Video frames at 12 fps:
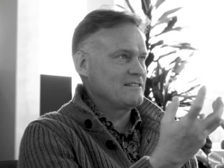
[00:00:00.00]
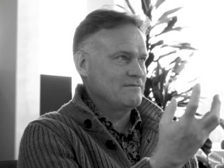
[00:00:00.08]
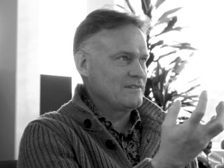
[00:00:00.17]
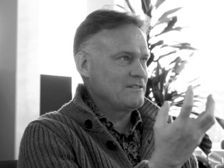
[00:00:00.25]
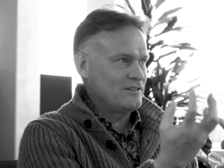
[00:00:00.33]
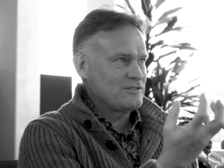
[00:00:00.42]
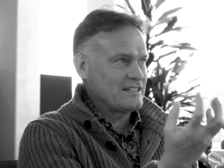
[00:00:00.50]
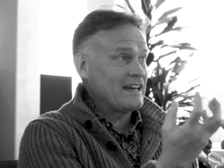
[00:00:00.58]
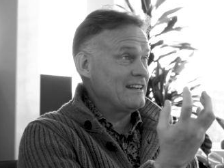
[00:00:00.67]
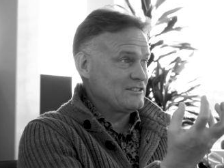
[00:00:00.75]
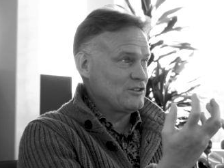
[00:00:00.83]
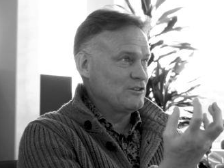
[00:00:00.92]
the, the,
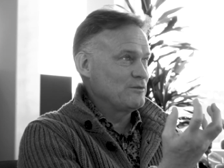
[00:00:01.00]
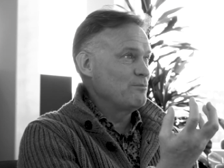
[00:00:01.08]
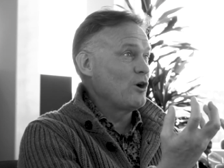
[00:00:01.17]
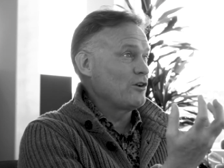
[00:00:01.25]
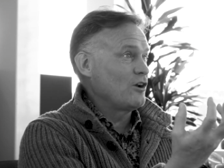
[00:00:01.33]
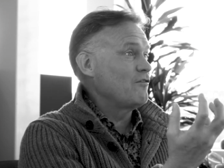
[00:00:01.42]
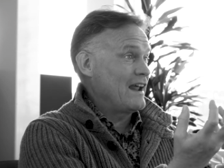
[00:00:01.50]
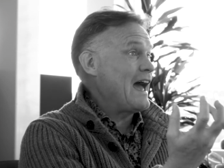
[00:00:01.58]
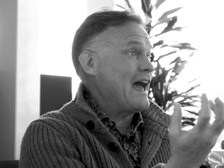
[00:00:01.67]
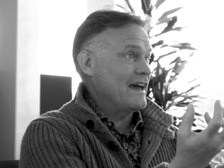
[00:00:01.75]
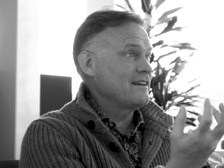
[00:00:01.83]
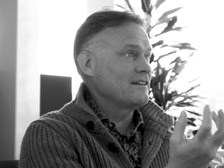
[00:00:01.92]
skeleton model of a
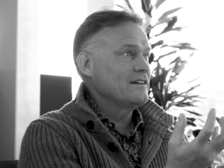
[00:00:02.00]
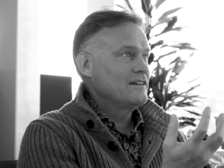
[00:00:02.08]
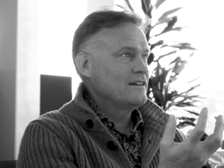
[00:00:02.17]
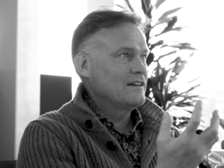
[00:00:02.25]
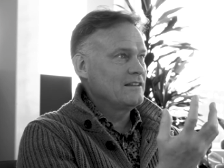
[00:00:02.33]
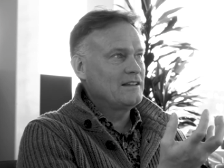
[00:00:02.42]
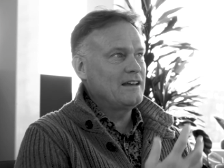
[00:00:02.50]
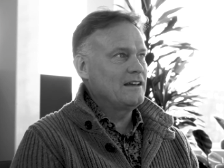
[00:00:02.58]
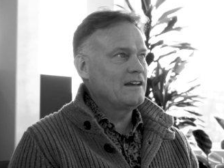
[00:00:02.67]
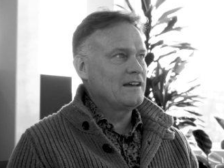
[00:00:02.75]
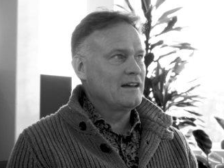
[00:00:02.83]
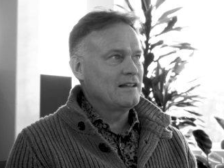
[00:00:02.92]
hand, yeah. Uh, the
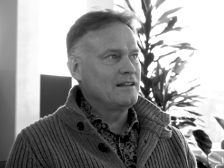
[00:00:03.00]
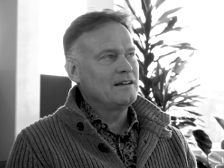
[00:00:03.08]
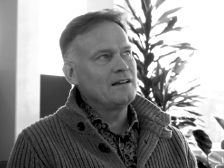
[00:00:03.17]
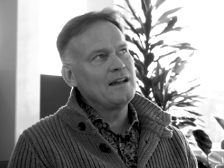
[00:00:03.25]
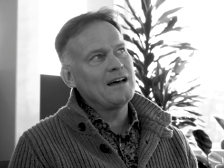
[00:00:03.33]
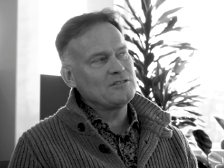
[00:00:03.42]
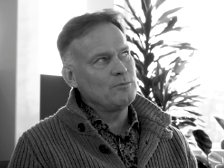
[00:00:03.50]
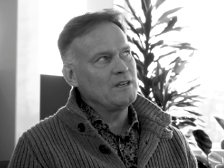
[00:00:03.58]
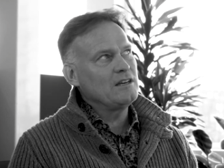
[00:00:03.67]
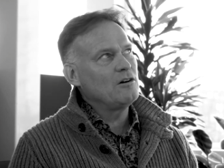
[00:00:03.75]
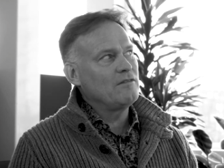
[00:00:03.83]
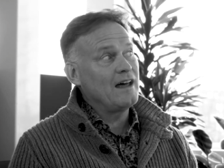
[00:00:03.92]
uh,
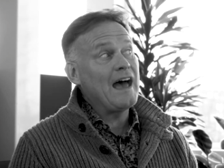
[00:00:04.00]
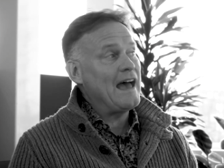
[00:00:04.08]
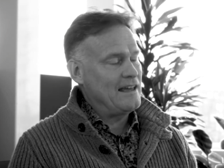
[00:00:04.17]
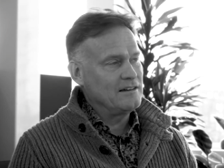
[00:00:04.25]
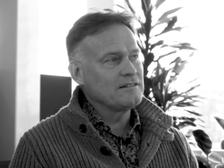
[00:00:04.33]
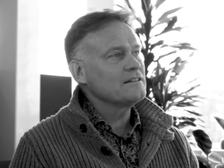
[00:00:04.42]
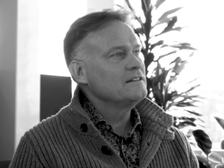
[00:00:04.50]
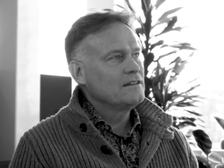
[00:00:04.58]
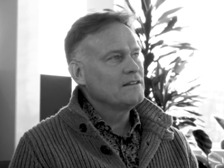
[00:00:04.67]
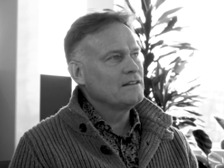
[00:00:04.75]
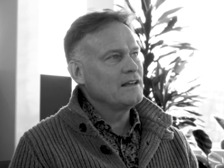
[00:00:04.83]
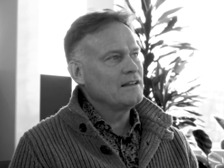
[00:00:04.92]
anatomy of a hand.
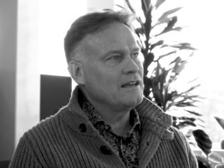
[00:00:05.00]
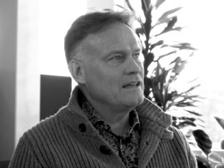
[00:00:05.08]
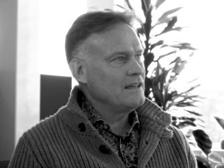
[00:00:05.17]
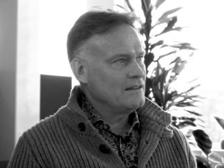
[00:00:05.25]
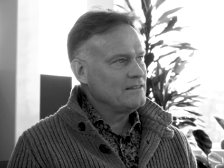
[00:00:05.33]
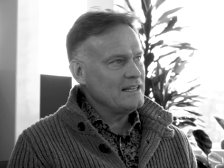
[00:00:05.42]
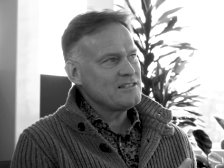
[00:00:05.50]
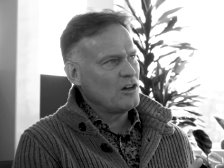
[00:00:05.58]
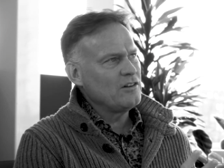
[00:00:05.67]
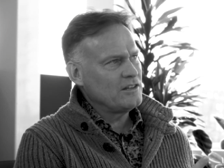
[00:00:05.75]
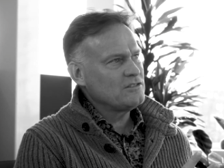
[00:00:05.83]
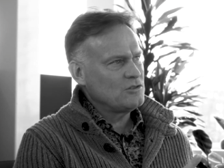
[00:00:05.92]
The, it, these
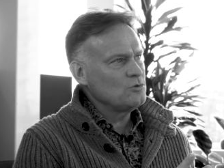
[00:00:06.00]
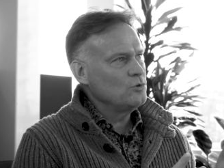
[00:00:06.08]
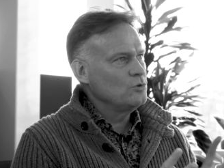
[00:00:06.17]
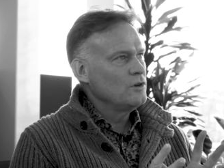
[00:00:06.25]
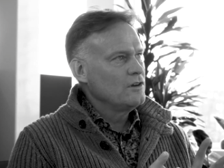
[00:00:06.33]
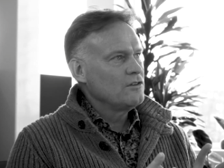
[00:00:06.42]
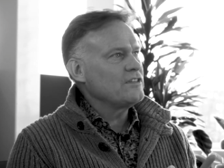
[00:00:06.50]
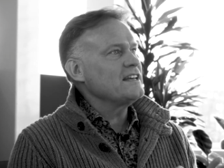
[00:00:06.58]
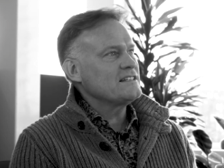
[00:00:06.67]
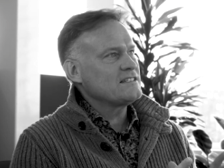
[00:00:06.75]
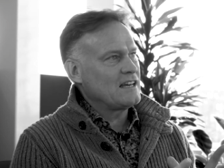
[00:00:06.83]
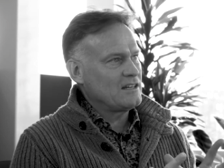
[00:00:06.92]
are the two
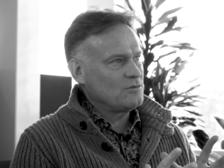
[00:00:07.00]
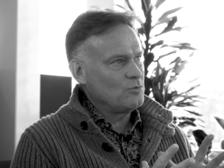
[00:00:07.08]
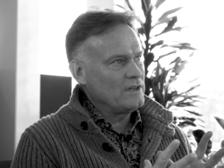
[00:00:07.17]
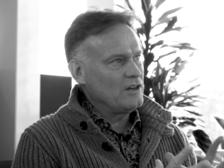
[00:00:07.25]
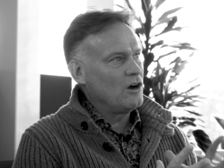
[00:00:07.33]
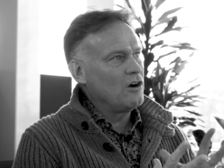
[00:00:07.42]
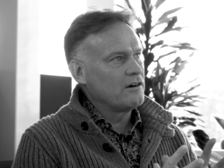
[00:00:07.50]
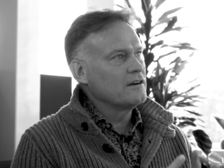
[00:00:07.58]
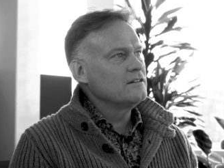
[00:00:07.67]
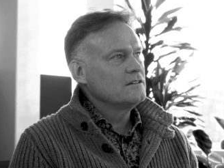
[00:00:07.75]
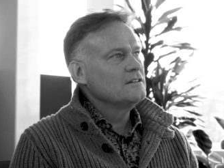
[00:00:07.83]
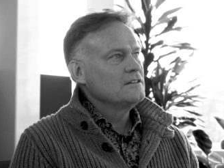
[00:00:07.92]
things that we
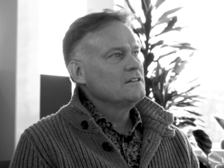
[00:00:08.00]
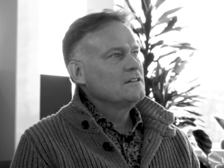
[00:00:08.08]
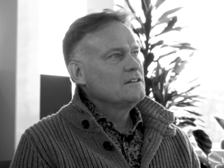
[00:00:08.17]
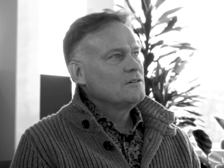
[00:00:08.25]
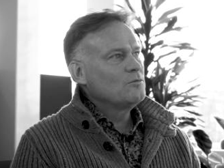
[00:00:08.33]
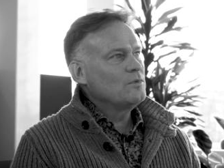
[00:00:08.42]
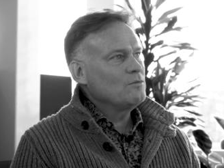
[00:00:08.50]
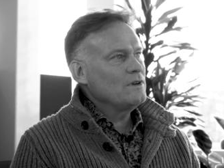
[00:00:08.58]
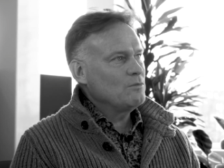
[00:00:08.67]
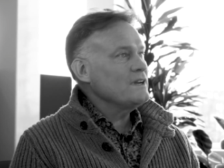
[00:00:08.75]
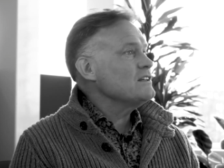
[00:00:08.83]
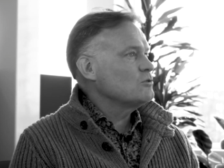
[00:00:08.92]
are. We,
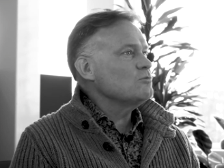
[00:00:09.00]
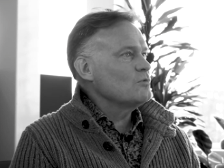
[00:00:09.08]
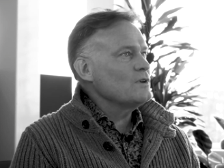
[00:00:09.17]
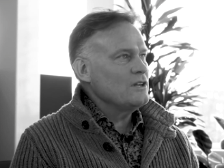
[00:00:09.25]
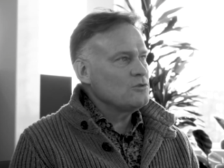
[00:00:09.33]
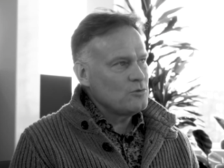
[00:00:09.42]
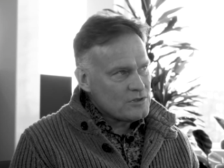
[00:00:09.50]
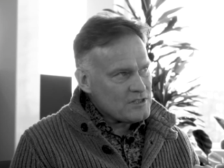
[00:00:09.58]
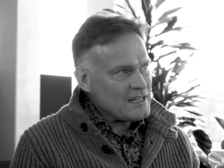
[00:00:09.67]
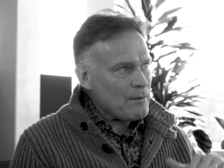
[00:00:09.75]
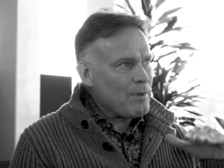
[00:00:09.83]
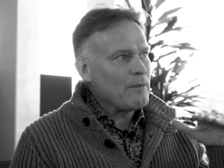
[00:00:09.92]
we, need to we need to mm.
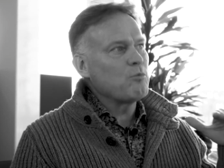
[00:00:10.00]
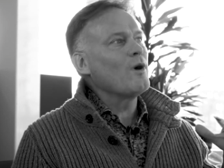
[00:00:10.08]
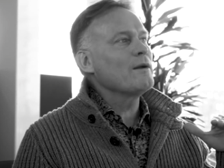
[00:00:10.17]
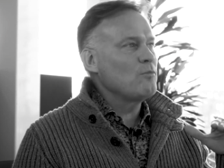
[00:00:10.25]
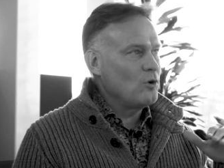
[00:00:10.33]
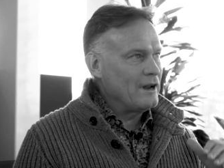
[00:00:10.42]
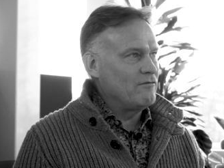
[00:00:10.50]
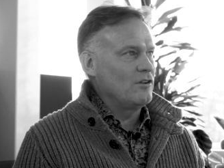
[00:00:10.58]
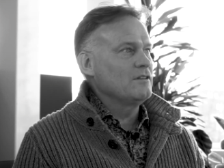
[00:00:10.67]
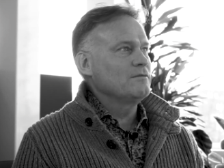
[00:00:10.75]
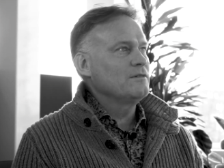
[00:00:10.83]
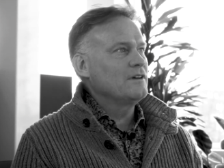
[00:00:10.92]
step up one more
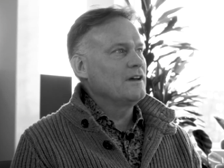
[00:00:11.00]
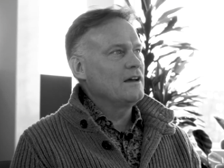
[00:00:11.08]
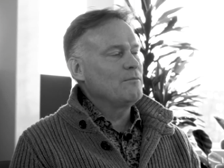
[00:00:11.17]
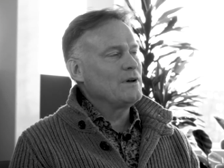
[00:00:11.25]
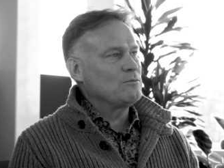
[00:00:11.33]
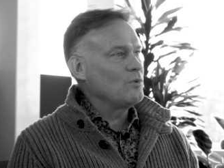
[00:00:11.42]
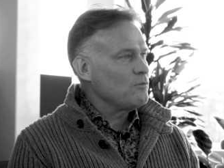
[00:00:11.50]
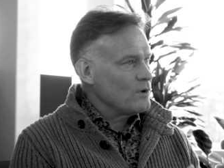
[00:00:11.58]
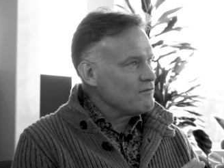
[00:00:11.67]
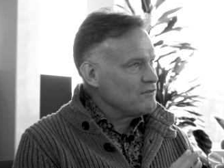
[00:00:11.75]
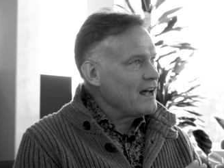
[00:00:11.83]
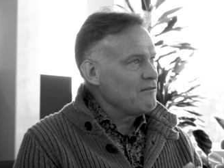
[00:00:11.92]
level. Mm. But when
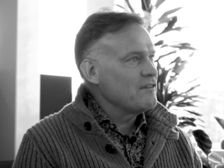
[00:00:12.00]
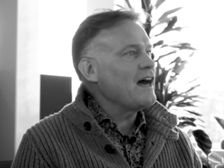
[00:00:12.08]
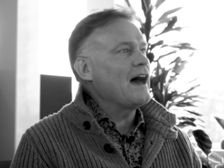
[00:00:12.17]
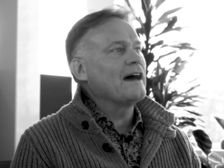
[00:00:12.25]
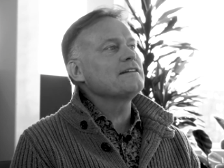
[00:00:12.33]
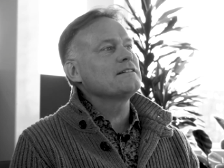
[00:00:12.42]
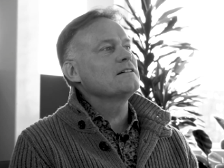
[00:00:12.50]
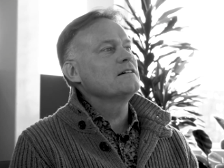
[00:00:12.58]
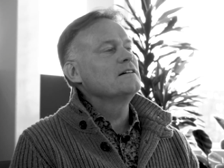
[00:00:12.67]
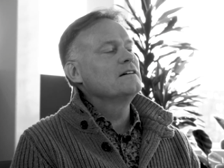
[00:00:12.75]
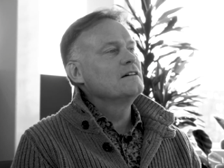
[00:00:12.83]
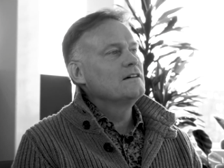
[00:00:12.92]
we've done that,
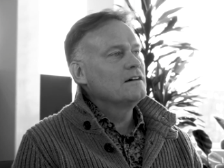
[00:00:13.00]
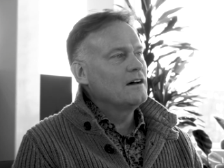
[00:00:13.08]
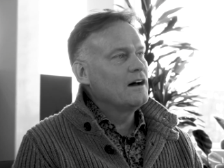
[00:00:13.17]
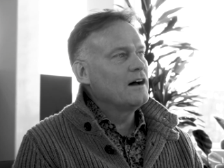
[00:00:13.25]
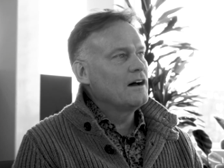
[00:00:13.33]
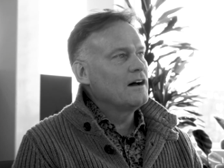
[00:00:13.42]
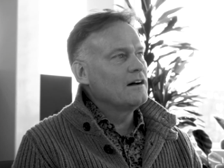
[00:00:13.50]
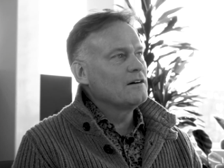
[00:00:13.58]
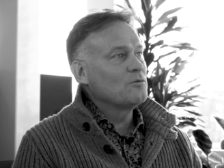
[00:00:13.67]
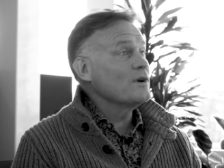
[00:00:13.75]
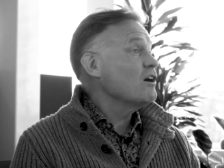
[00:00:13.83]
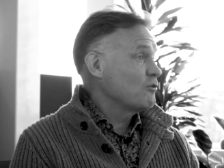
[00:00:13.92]
mm. uh,
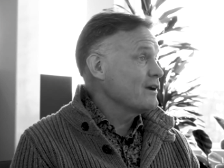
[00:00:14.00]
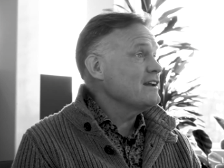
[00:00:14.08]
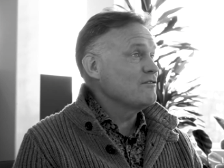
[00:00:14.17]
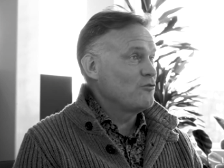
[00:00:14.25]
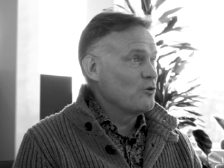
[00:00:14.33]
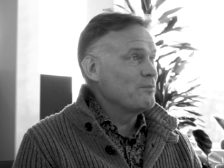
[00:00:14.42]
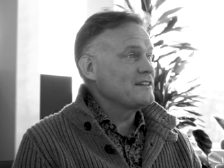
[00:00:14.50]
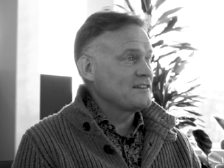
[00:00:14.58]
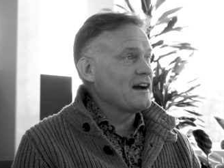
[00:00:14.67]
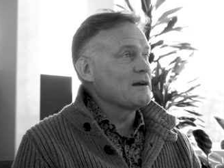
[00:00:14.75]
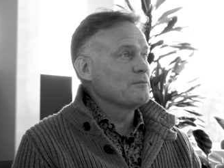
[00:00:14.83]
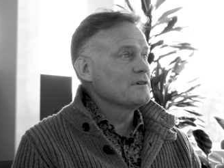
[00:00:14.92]
we are ready for big
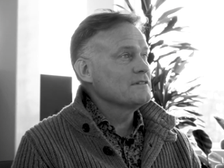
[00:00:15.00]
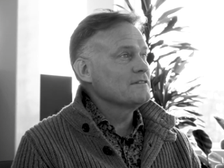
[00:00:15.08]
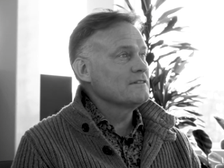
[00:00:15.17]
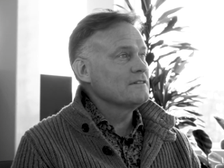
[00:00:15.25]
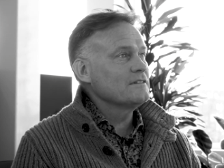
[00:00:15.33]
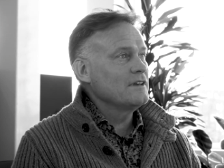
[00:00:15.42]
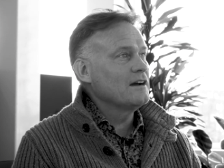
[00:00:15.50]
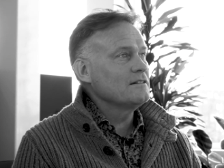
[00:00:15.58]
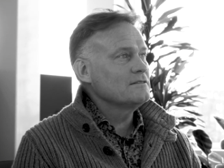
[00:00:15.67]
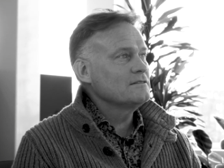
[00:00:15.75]
time. Yes. Yeah.